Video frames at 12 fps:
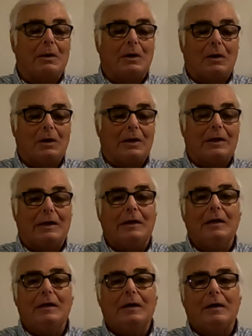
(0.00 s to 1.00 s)

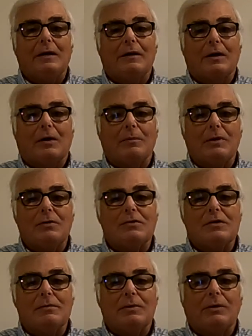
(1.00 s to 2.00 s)
mahogany that I'll be
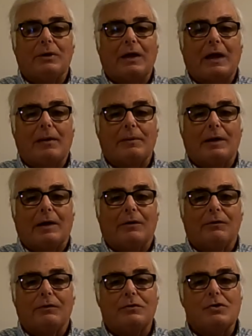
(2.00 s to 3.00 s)
using to build the cabin
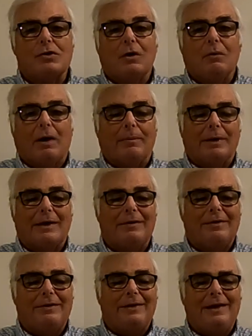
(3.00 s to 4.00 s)
house show up. I
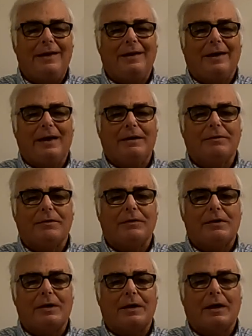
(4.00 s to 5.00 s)
think I have
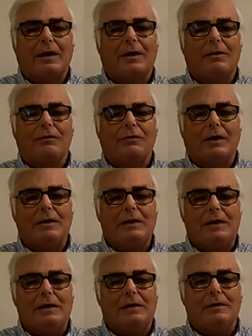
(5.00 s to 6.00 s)
everything else I
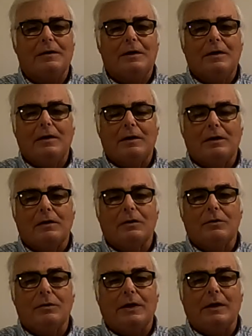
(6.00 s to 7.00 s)
need,
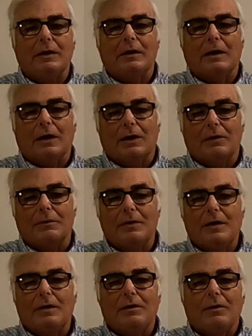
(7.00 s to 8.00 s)
including
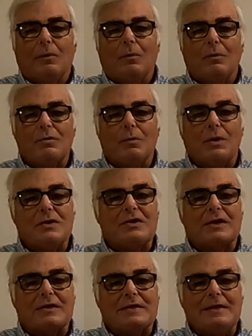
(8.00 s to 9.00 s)

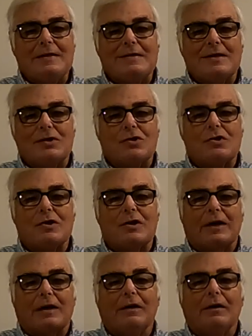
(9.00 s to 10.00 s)
1/16 inch
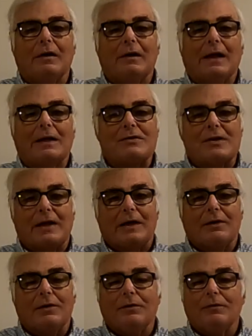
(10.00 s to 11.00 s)
thick
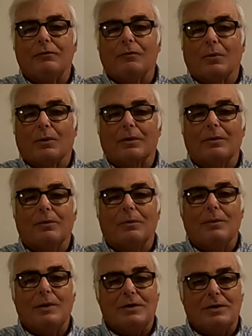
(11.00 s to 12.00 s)
Lexan for the
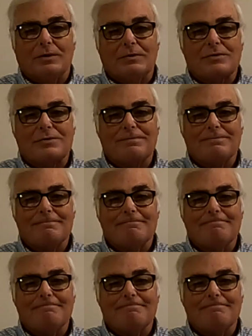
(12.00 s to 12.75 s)
windows.